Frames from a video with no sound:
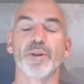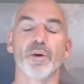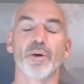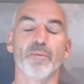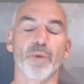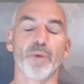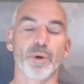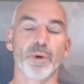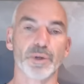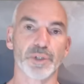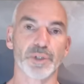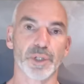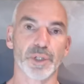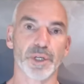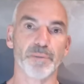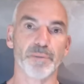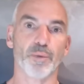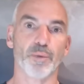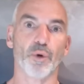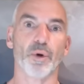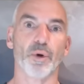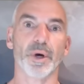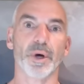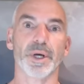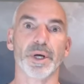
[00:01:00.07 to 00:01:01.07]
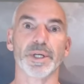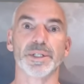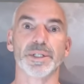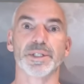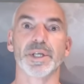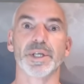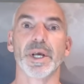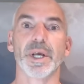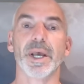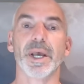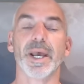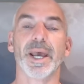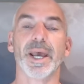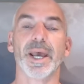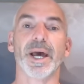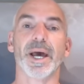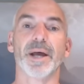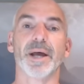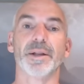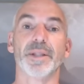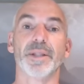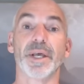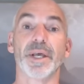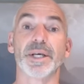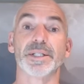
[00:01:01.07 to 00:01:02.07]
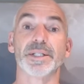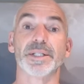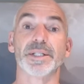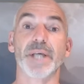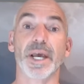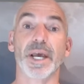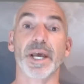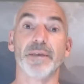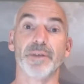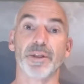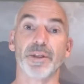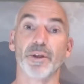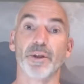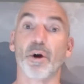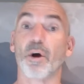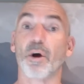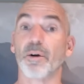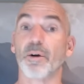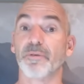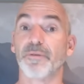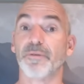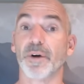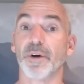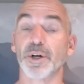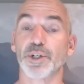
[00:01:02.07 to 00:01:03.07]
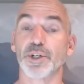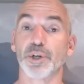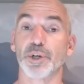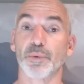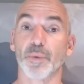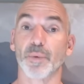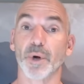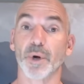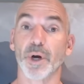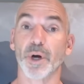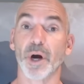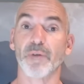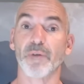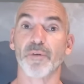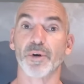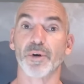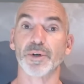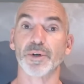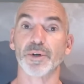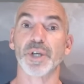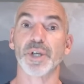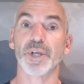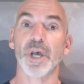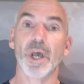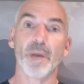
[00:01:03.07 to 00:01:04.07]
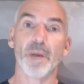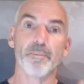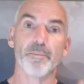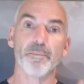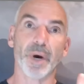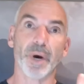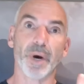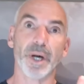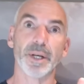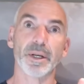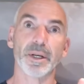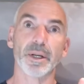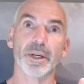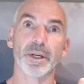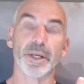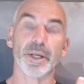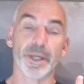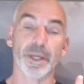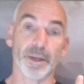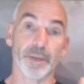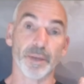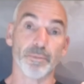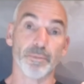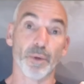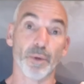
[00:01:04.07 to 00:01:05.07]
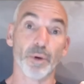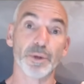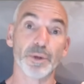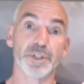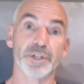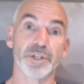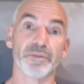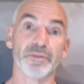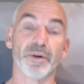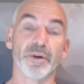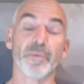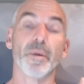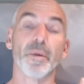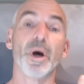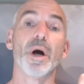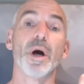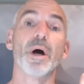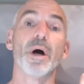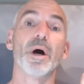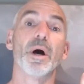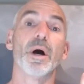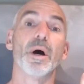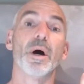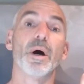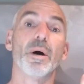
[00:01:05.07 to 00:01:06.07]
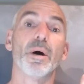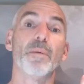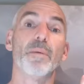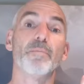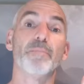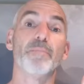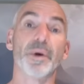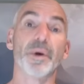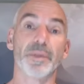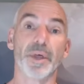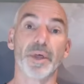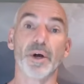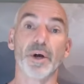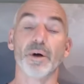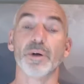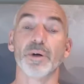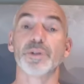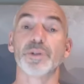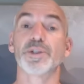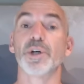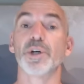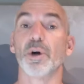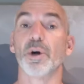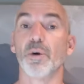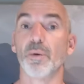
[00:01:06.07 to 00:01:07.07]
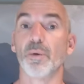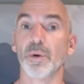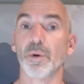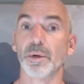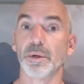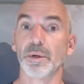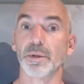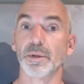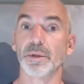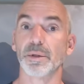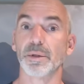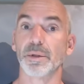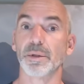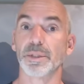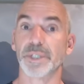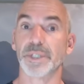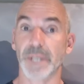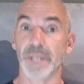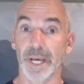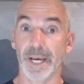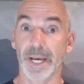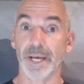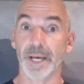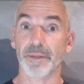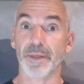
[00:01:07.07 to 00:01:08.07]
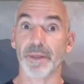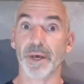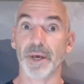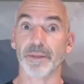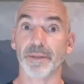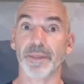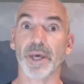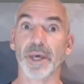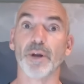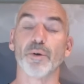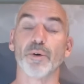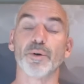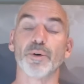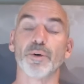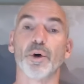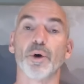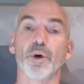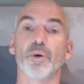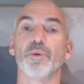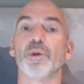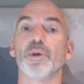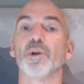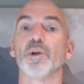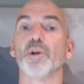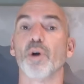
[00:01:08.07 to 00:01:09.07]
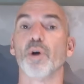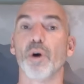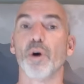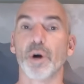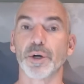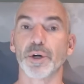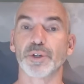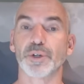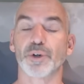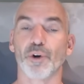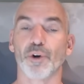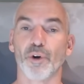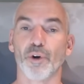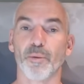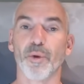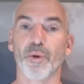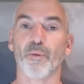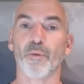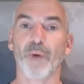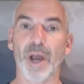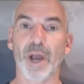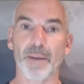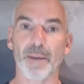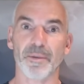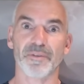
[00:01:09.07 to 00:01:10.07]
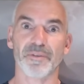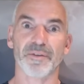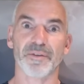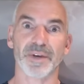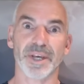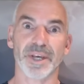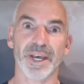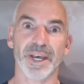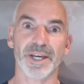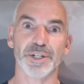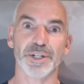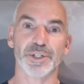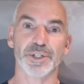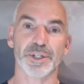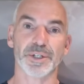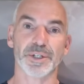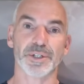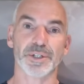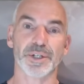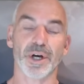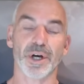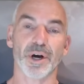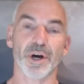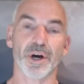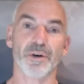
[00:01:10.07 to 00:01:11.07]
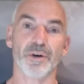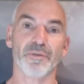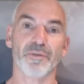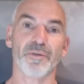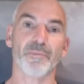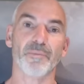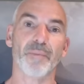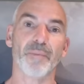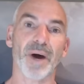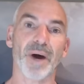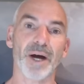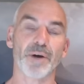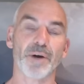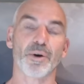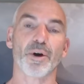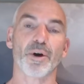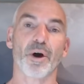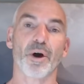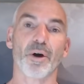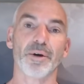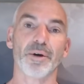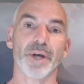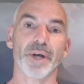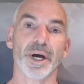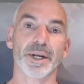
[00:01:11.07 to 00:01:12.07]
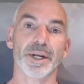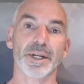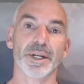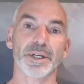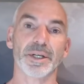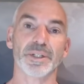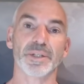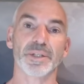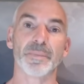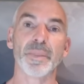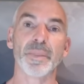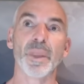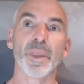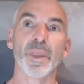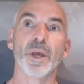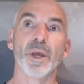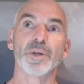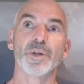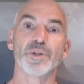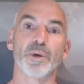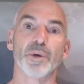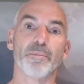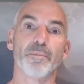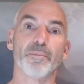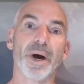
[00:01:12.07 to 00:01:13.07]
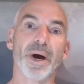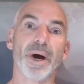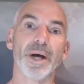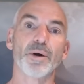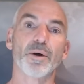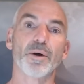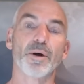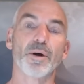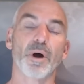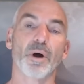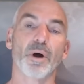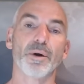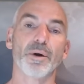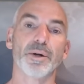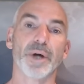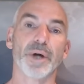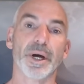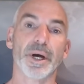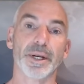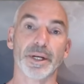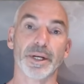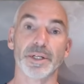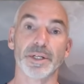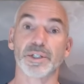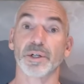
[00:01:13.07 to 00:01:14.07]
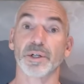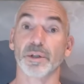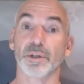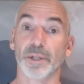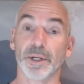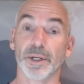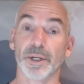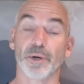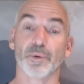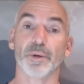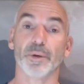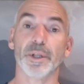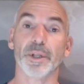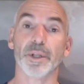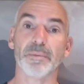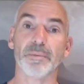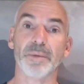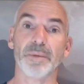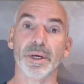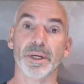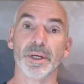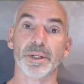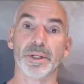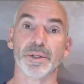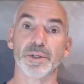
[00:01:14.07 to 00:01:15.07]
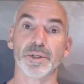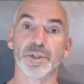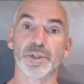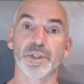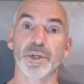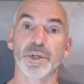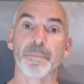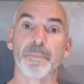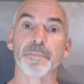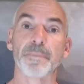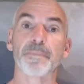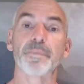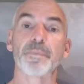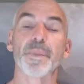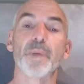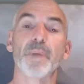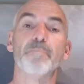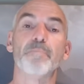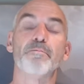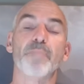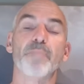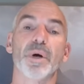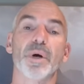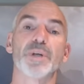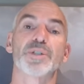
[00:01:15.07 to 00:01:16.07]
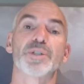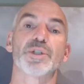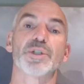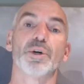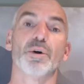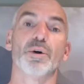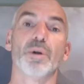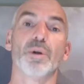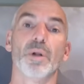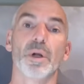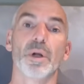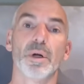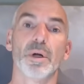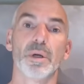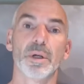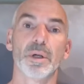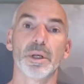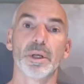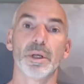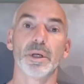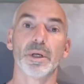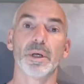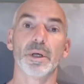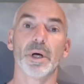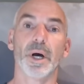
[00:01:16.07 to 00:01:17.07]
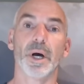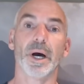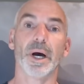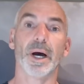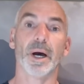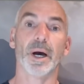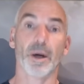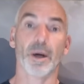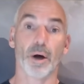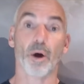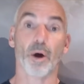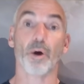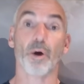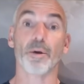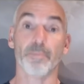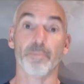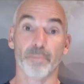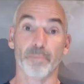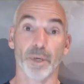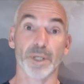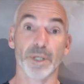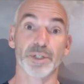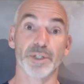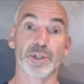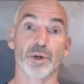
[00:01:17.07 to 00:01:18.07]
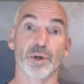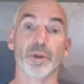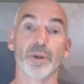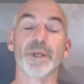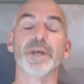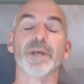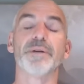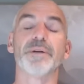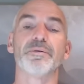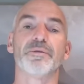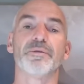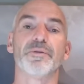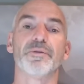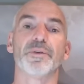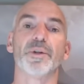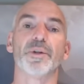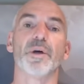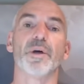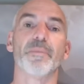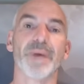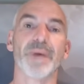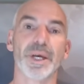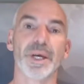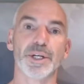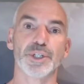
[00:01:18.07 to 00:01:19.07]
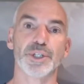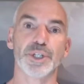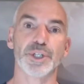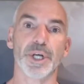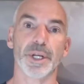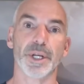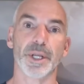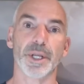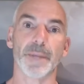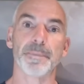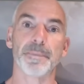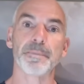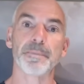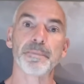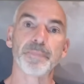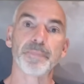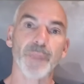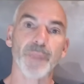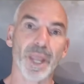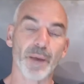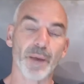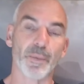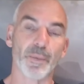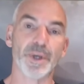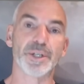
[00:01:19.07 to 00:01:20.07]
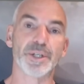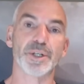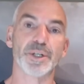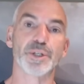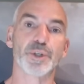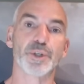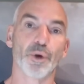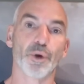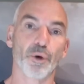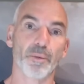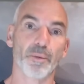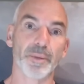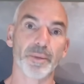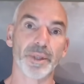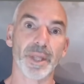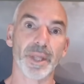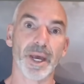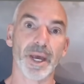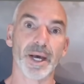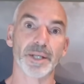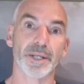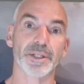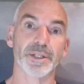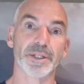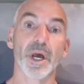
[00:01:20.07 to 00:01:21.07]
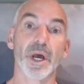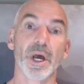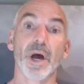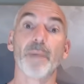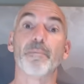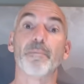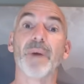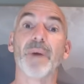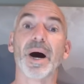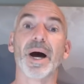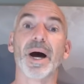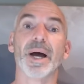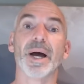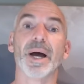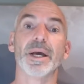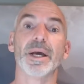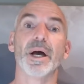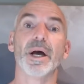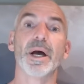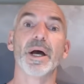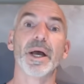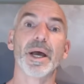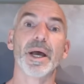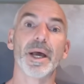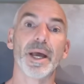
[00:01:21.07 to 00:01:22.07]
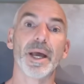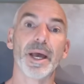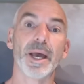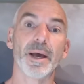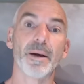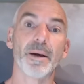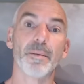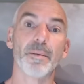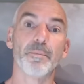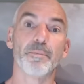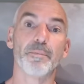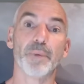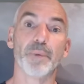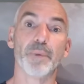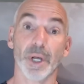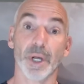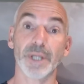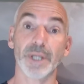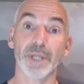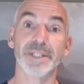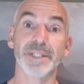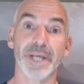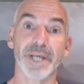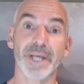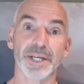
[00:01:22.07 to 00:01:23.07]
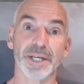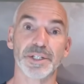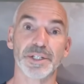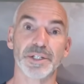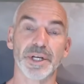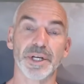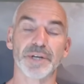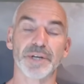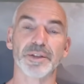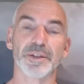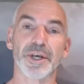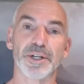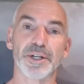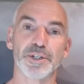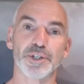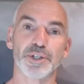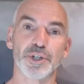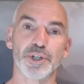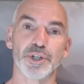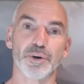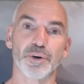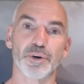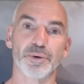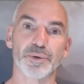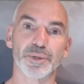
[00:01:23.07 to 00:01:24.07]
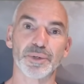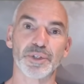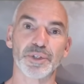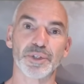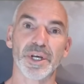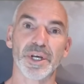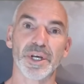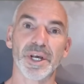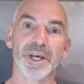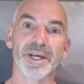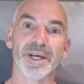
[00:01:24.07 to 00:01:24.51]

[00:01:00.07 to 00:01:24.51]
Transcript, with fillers: they're mostly boys, and they say that heart function recovers, but in, in most of them, but they also say that they don't know the long-term ramifications of myocarditis. So myocarditis literally means muscle, uh, heart muscle inflammation. And we determine that by blood testing that shows